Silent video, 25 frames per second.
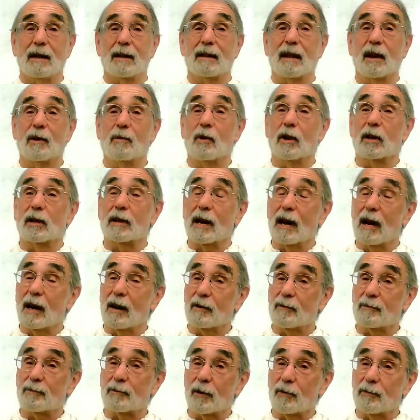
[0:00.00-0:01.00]
They will
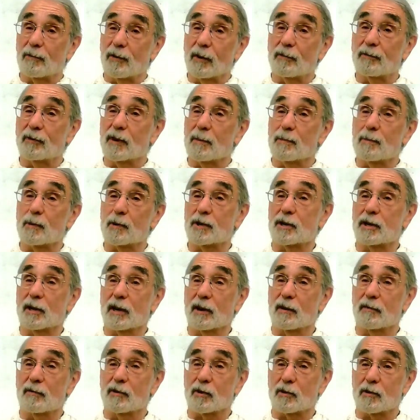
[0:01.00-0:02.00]
count for
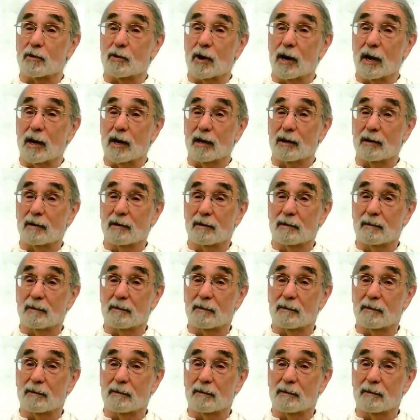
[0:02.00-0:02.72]
50% of your grade.